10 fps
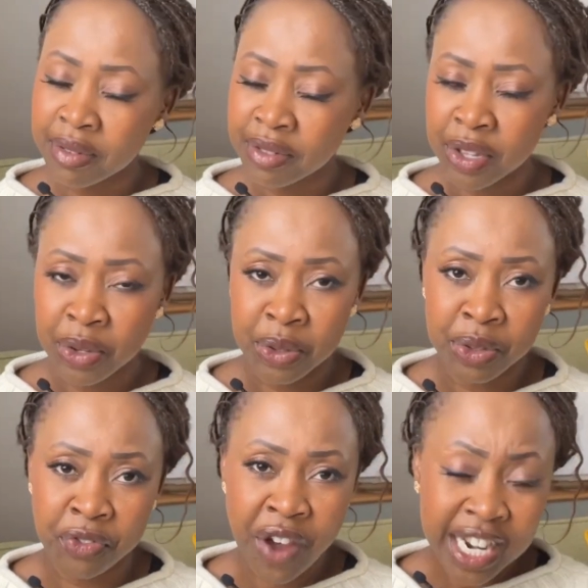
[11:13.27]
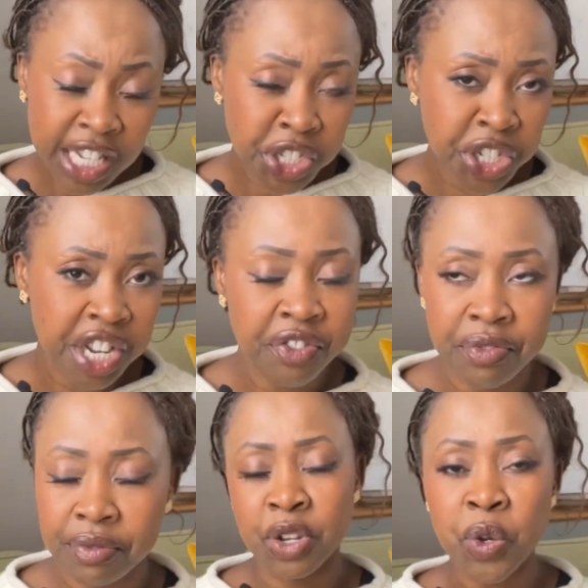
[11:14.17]
the finance chief
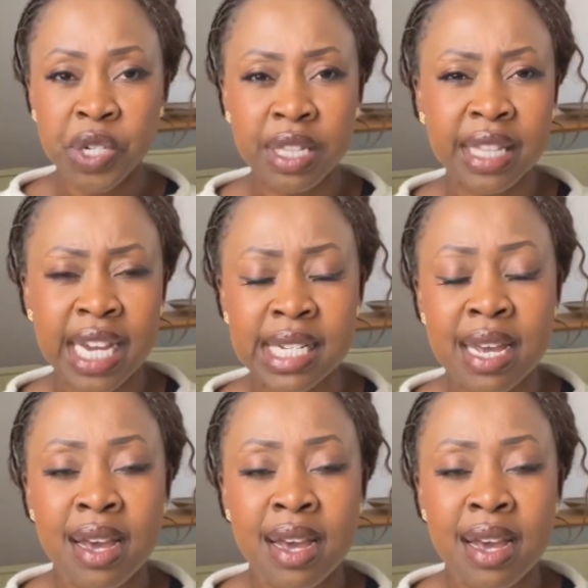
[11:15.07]
noted that